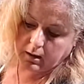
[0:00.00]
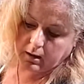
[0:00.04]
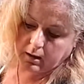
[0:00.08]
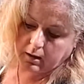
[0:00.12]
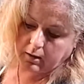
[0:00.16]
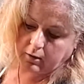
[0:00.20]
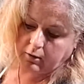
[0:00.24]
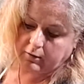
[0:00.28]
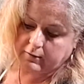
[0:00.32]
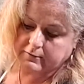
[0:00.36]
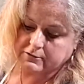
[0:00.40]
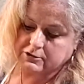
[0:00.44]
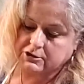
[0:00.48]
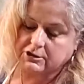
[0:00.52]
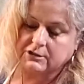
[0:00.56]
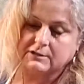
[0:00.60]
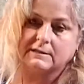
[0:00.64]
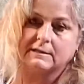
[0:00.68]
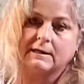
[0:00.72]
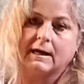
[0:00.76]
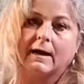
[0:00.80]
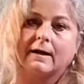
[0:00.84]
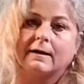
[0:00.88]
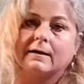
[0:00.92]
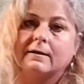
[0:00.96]
or it's just
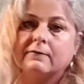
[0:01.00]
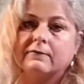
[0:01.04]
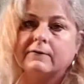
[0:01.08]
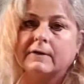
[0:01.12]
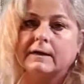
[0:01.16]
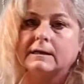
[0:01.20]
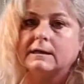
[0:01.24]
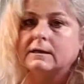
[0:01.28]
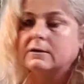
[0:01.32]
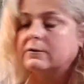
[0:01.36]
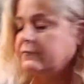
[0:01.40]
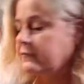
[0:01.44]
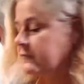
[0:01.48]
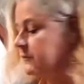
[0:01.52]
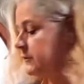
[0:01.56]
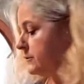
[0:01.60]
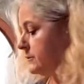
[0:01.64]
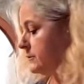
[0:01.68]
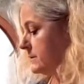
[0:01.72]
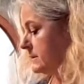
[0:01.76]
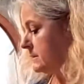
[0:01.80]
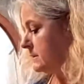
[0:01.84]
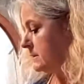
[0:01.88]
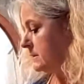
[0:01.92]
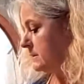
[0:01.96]
not convenient for
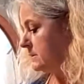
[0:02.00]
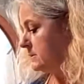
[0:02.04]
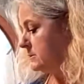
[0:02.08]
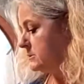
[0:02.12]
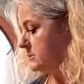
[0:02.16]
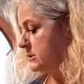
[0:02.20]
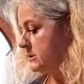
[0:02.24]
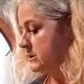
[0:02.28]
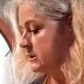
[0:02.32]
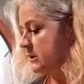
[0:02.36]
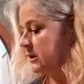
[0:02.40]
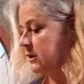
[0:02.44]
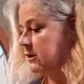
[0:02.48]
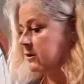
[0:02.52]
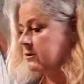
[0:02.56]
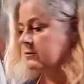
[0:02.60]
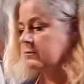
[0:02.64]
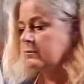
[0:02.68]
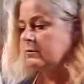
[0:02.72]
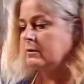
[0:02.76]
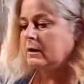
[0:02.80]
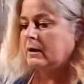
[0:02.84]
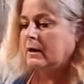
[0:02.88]
you to go,